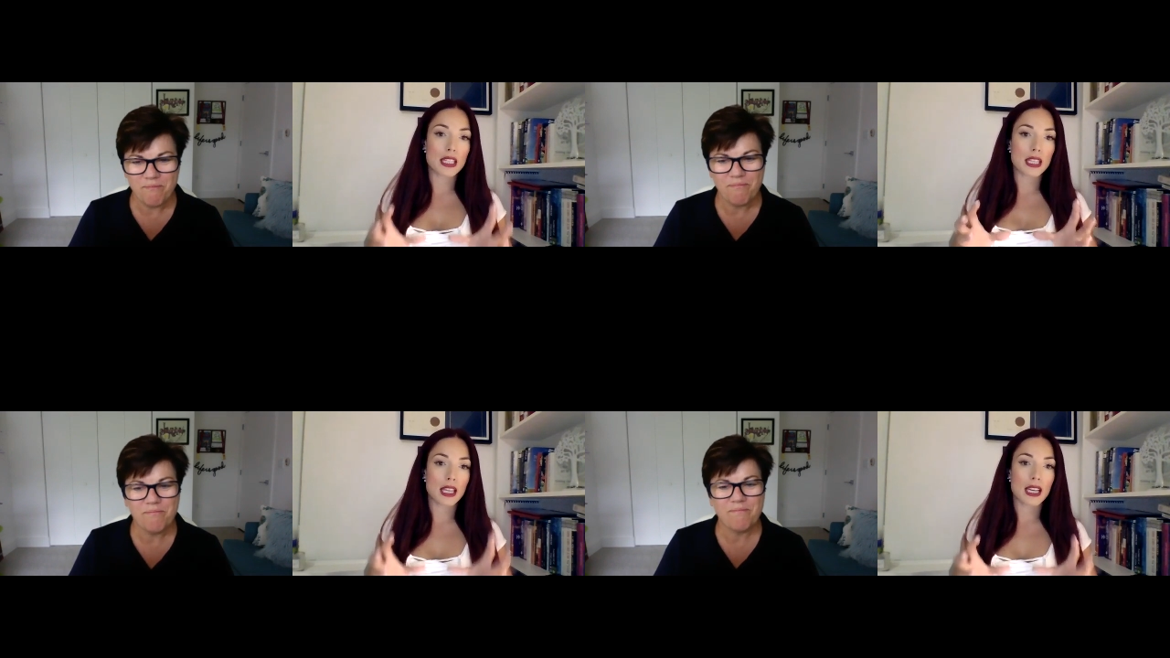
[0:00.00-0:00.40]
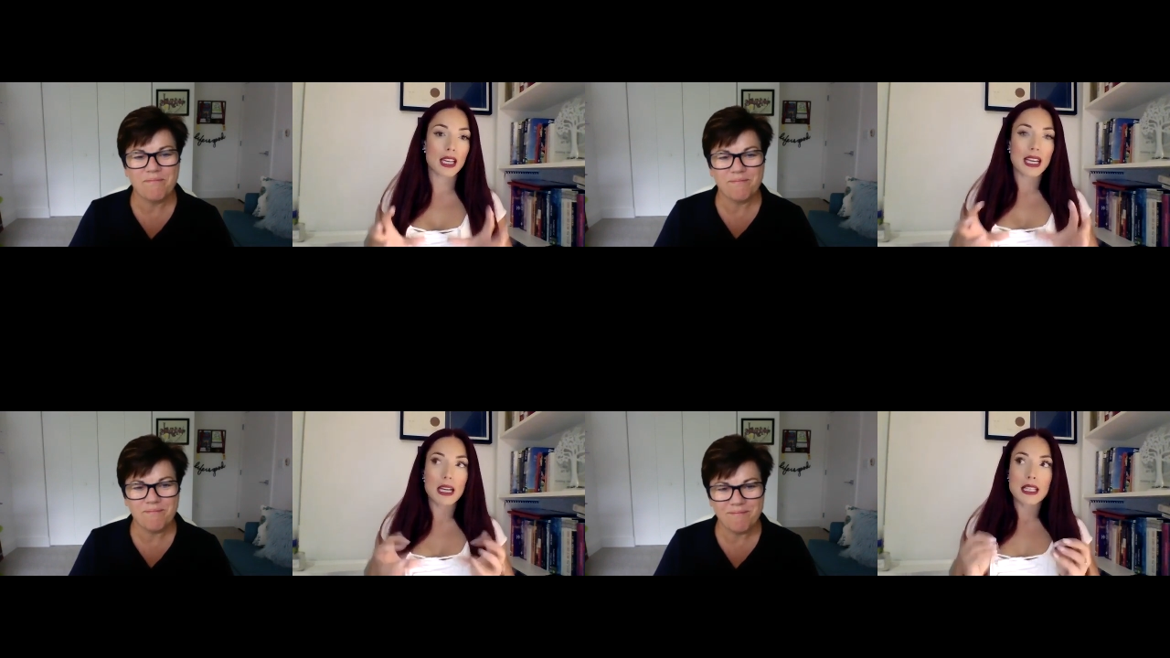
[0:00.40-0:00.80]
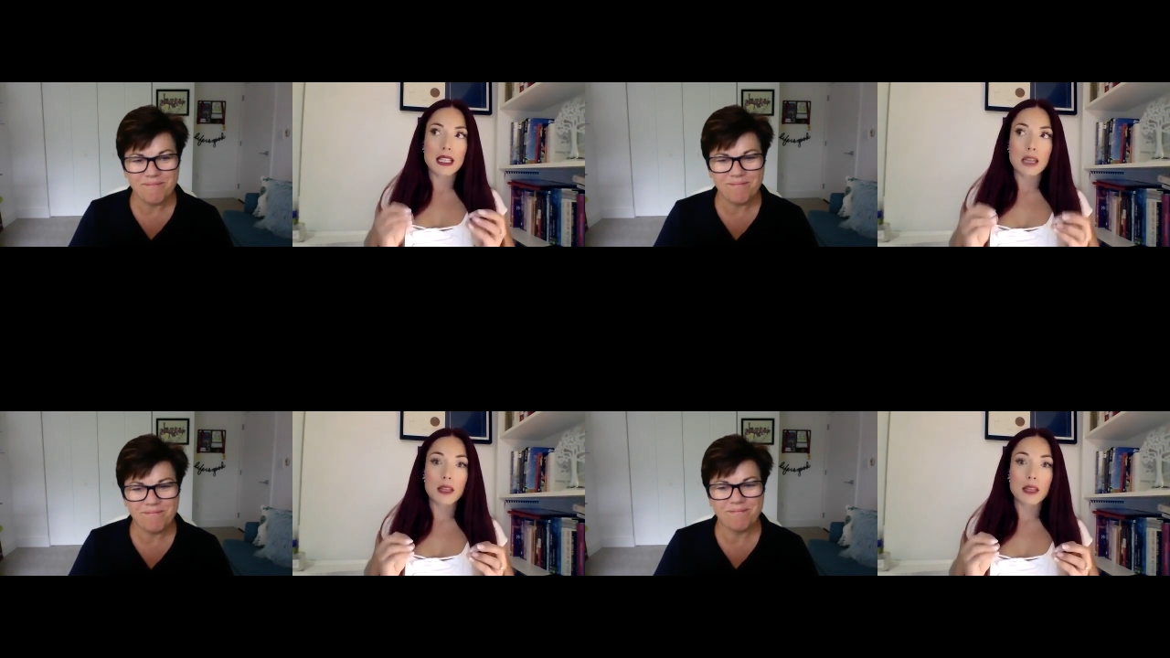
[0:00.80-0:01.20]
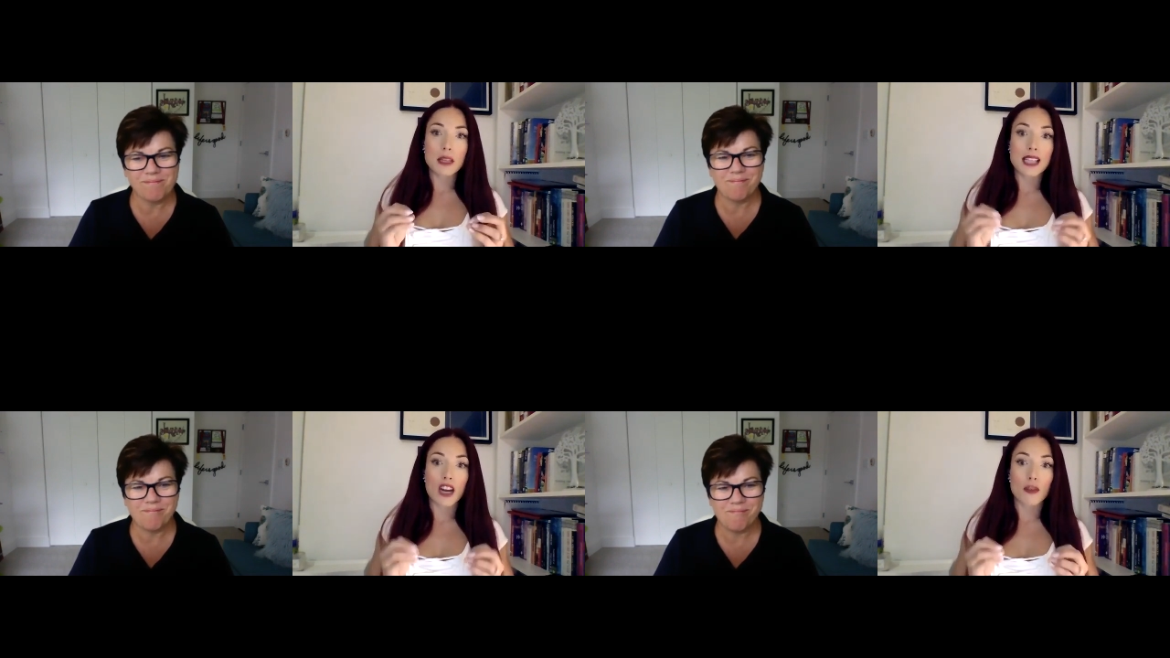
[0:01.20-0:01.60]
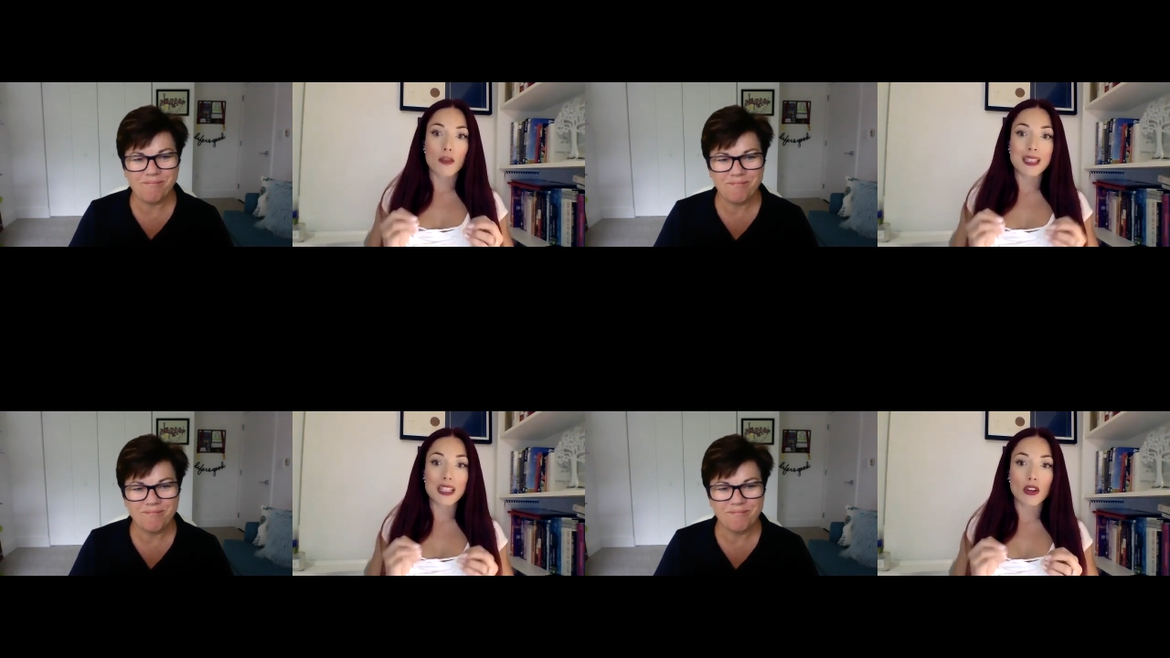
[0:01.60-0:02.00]
Speaker 1: that something inside of me
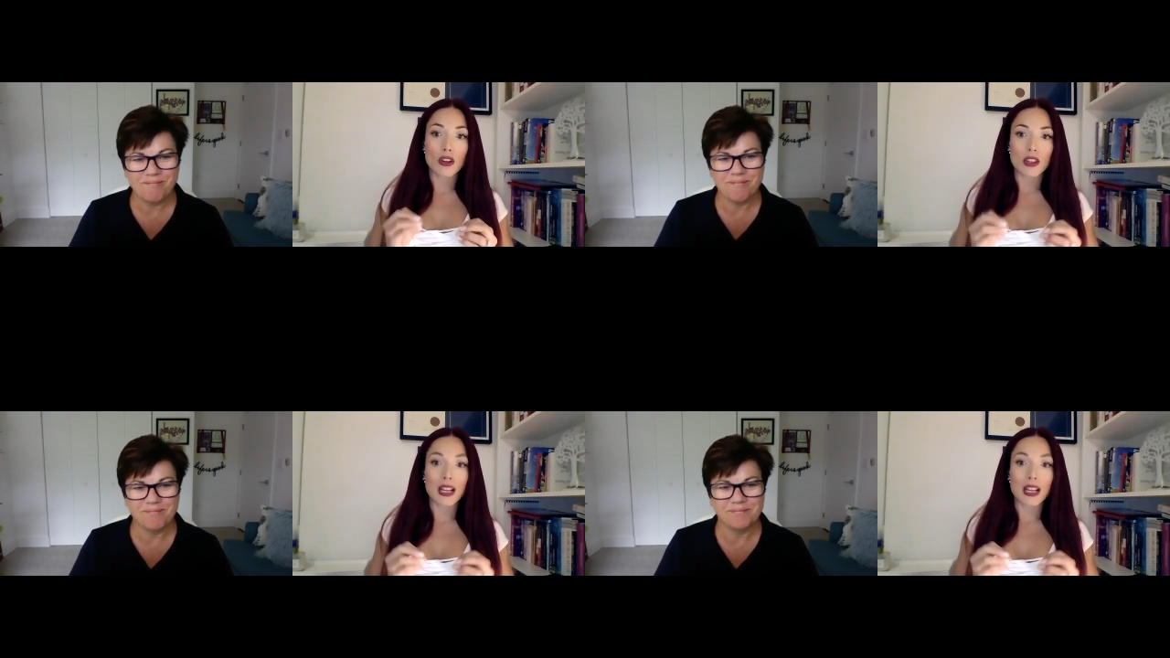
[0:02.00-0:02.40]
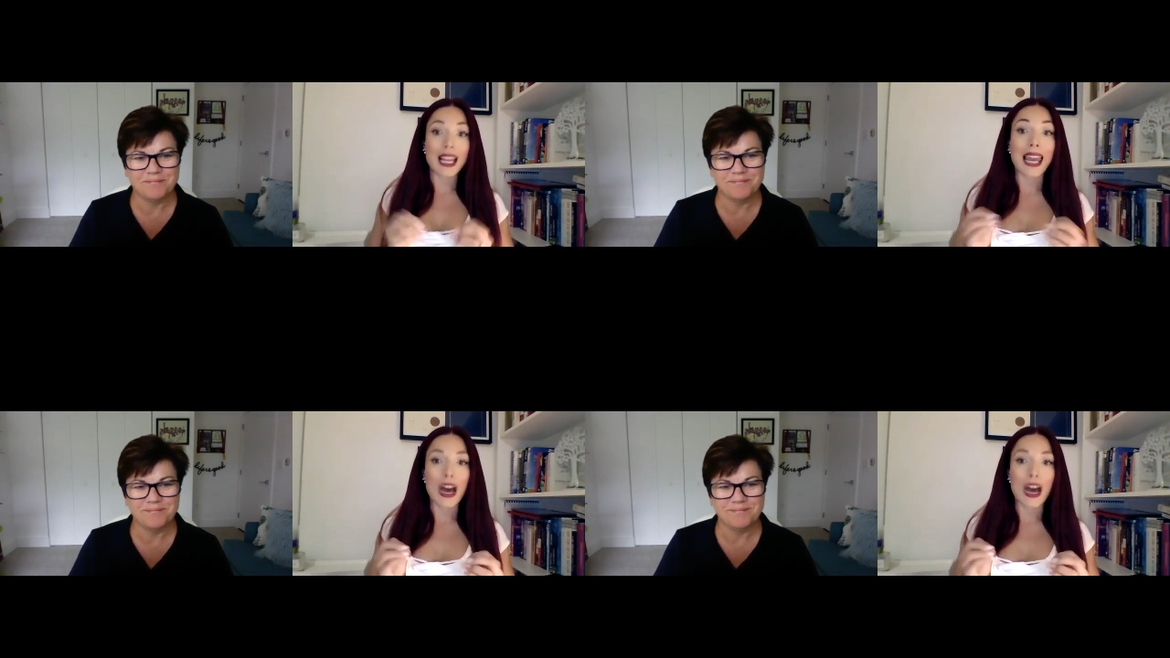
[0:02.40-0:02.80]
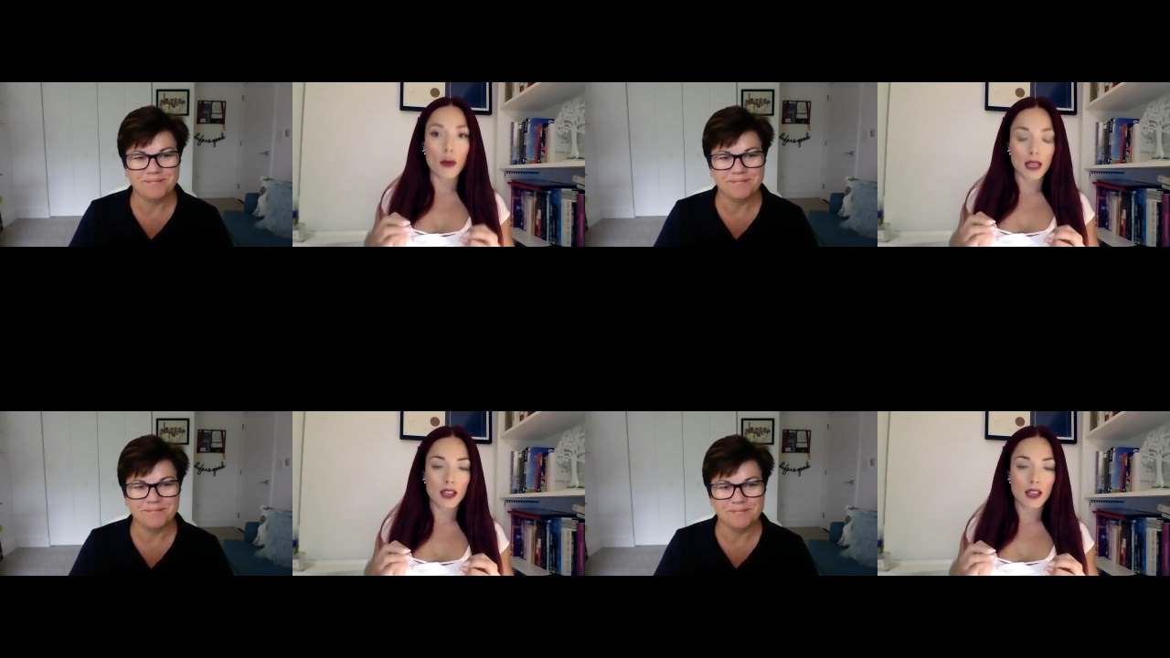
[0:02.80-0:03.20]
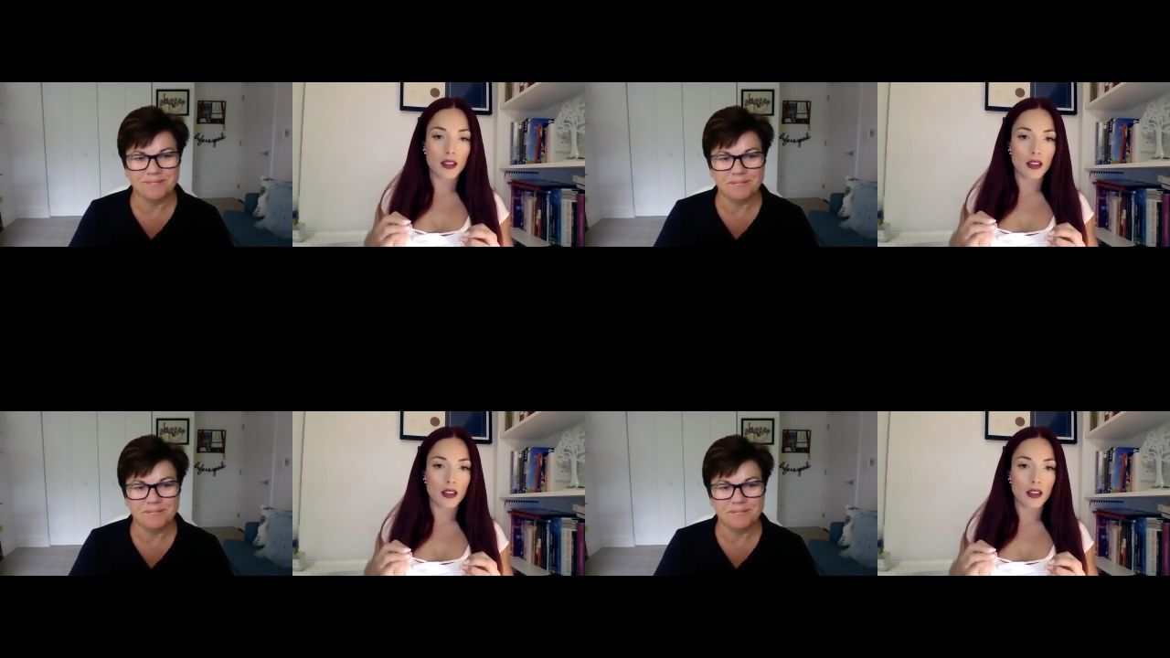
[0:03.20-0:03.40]
did not allow me